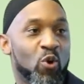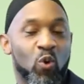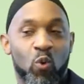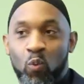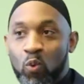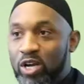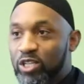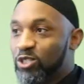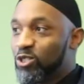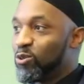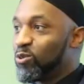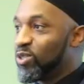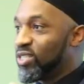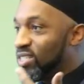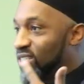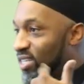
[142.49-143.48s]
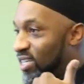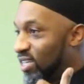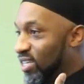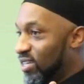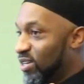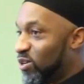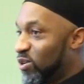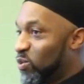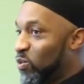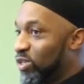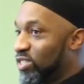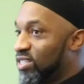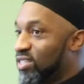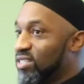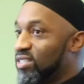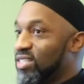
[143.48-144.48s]
what you see,
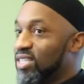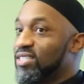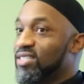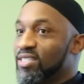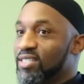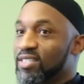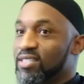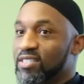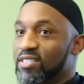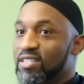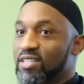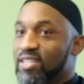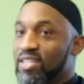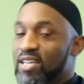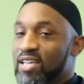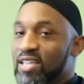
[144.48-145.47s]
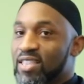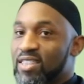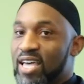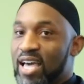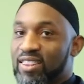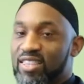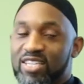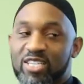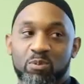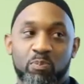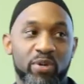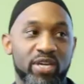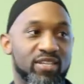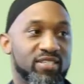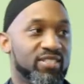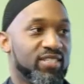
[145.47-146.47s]
which is senses, that this
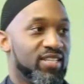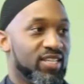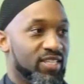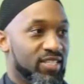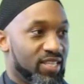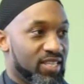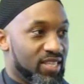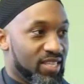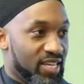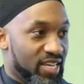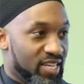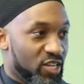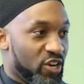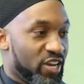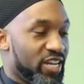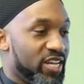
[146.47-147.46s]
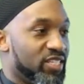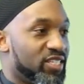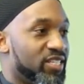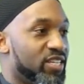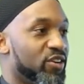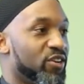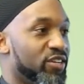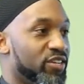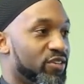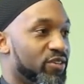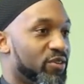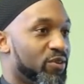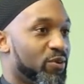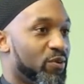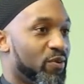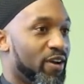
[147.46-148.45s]
speaks to the, your interior,
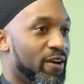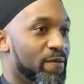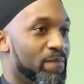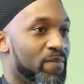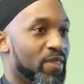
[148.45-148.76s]
right?